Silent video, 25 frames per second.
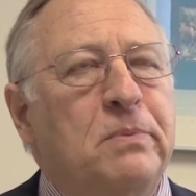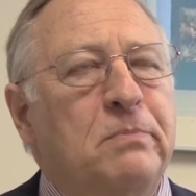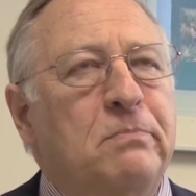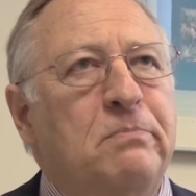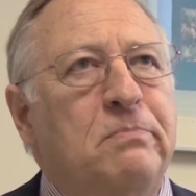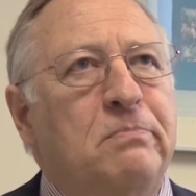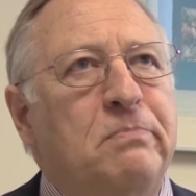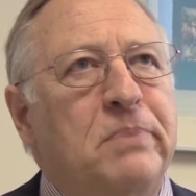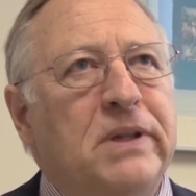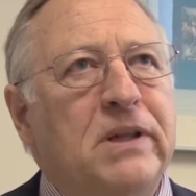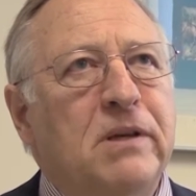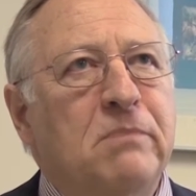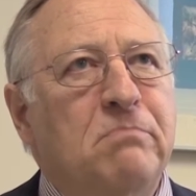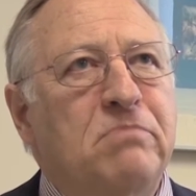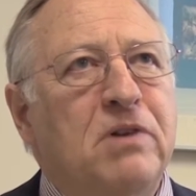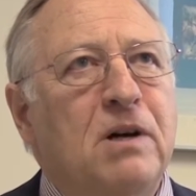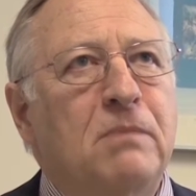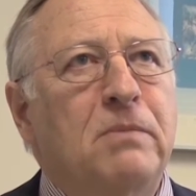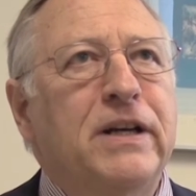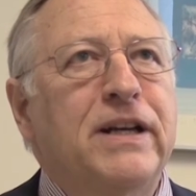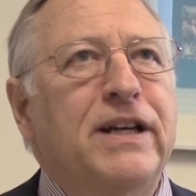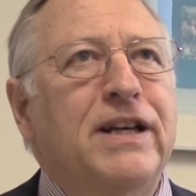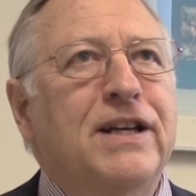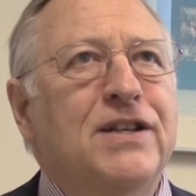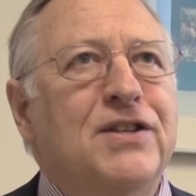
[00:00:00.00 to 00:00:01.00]
but the
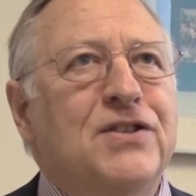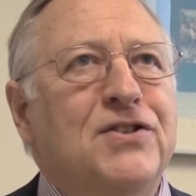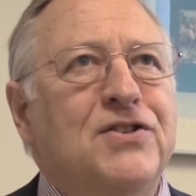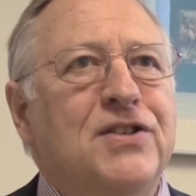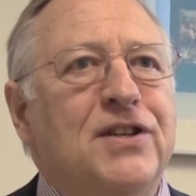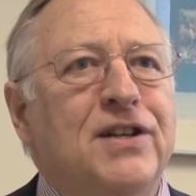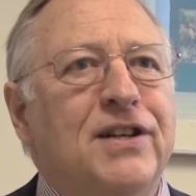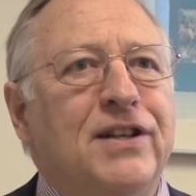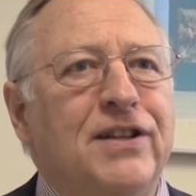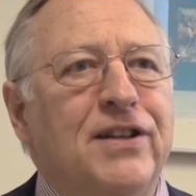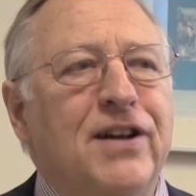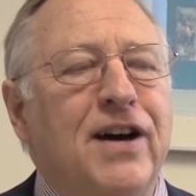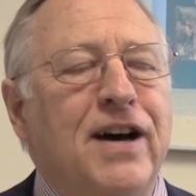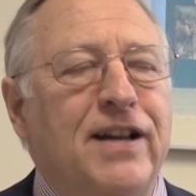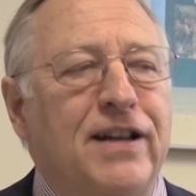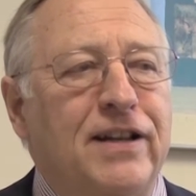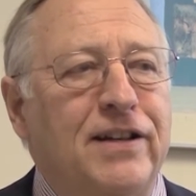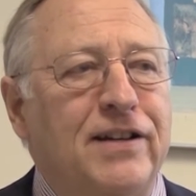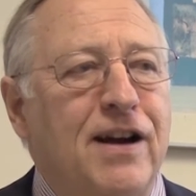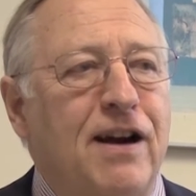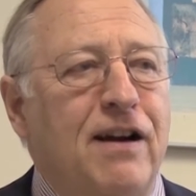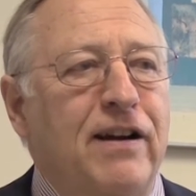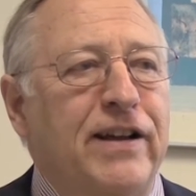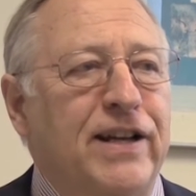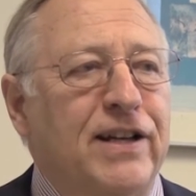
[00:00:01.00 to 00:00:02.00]
public is not
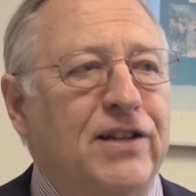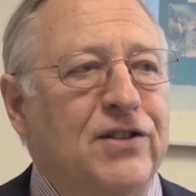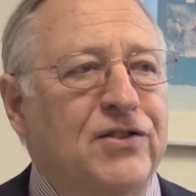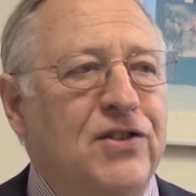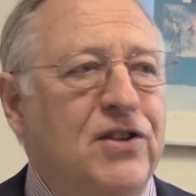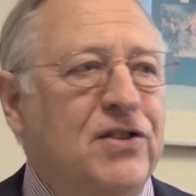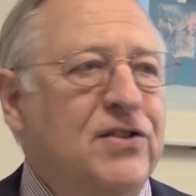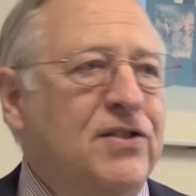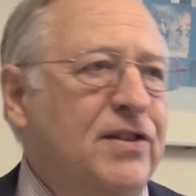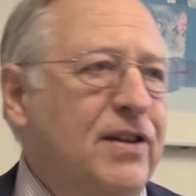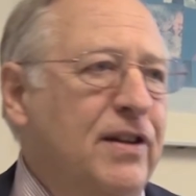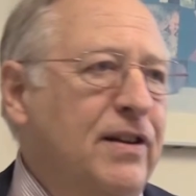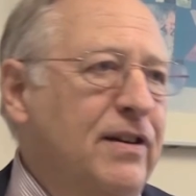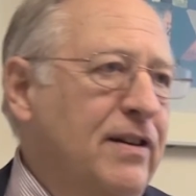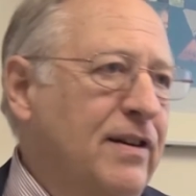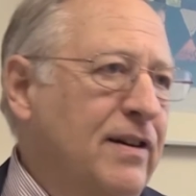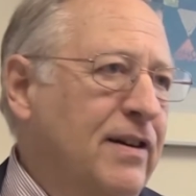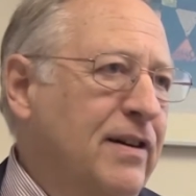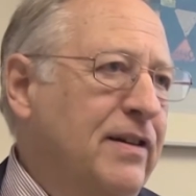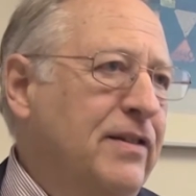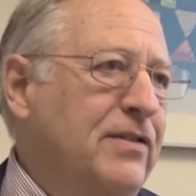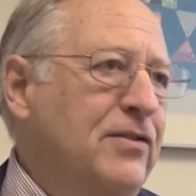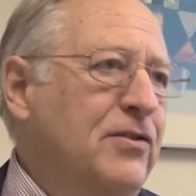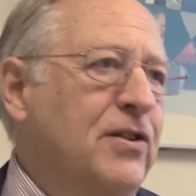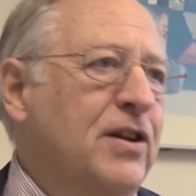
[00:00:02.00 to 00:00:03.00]
entirely consistent.
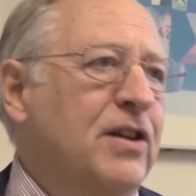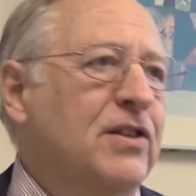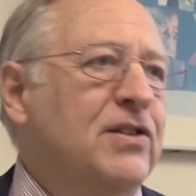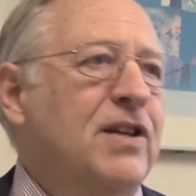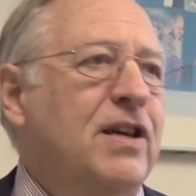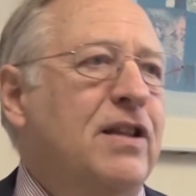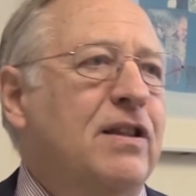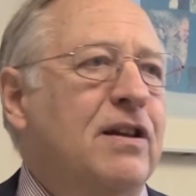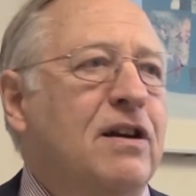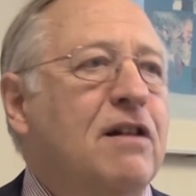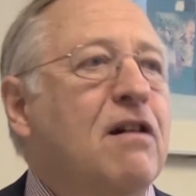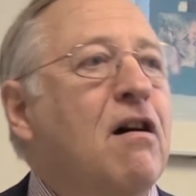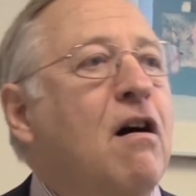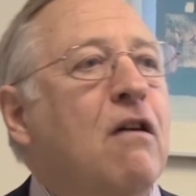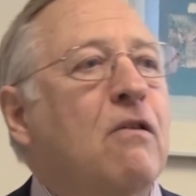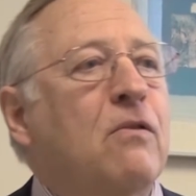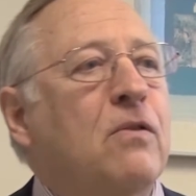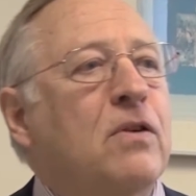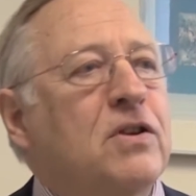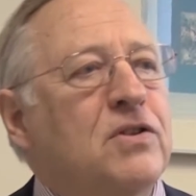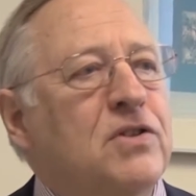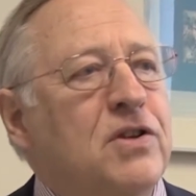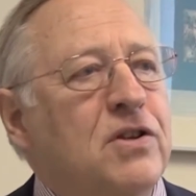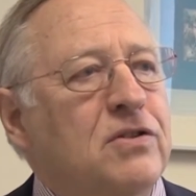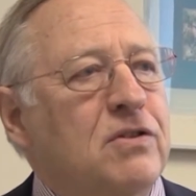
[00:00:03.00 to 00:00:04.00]
You can say that
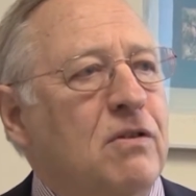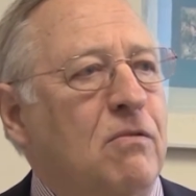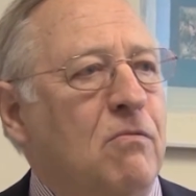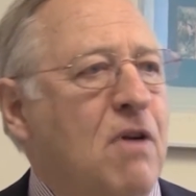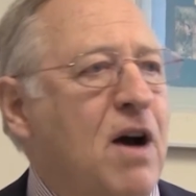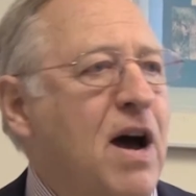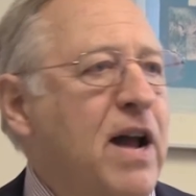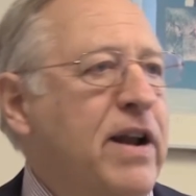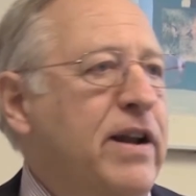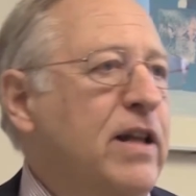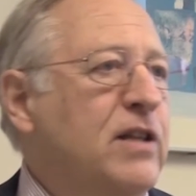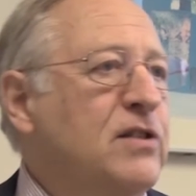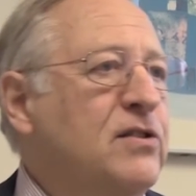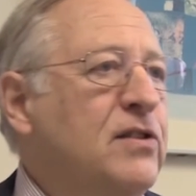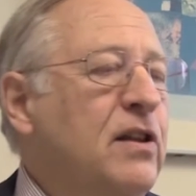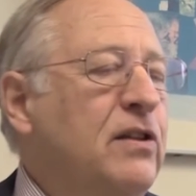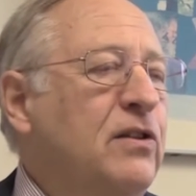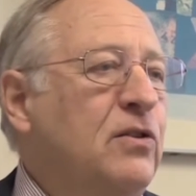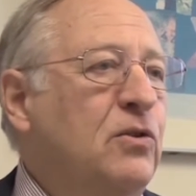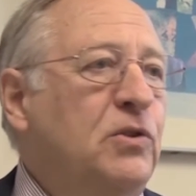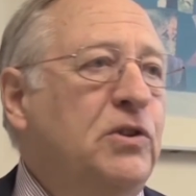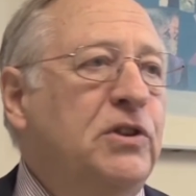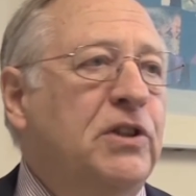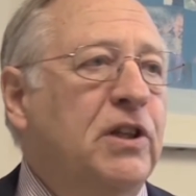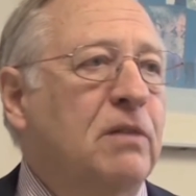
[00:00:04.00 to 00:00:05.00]
Congress is a rotten
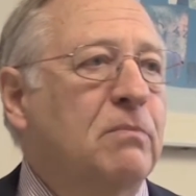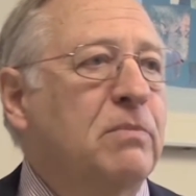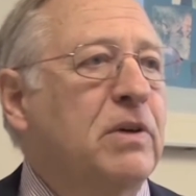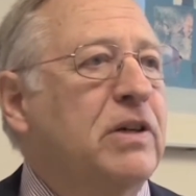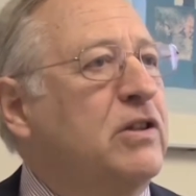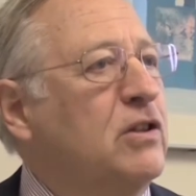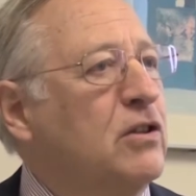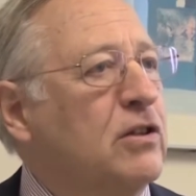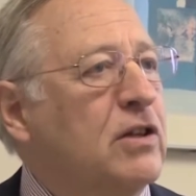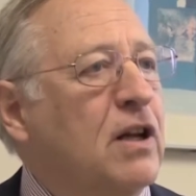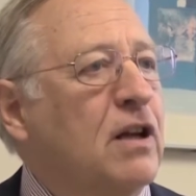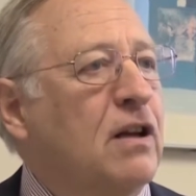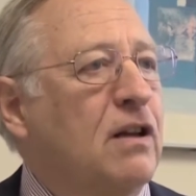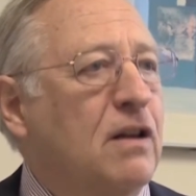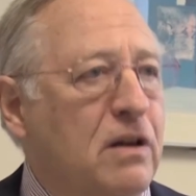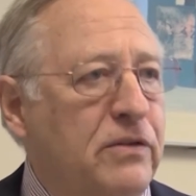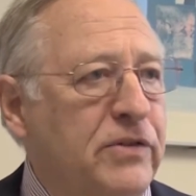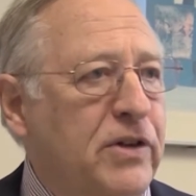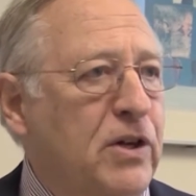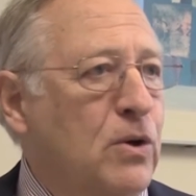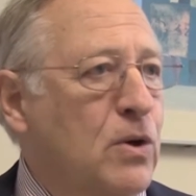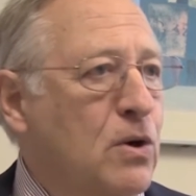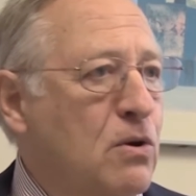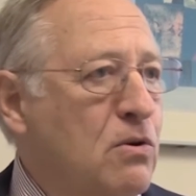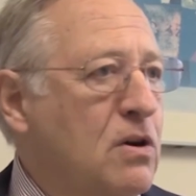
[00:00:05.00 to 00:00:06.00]
institution, but you're going to love
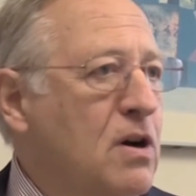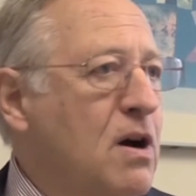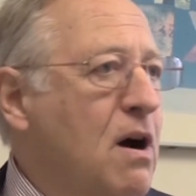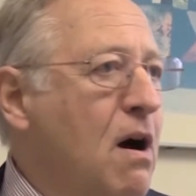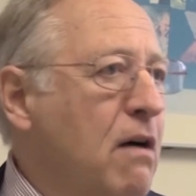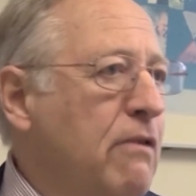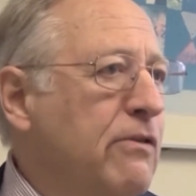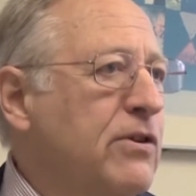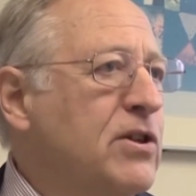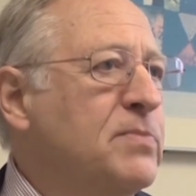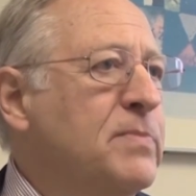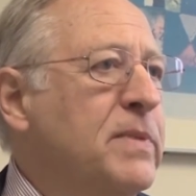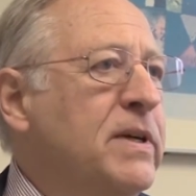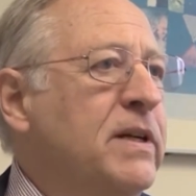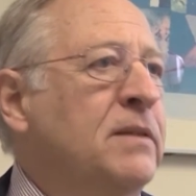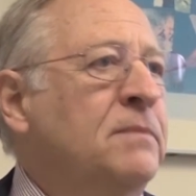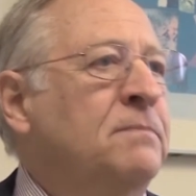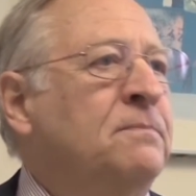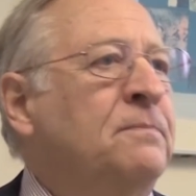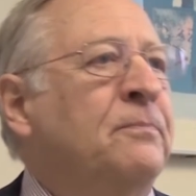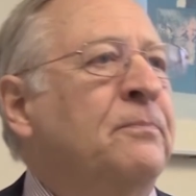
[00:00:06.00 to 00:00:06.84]
your own congressman.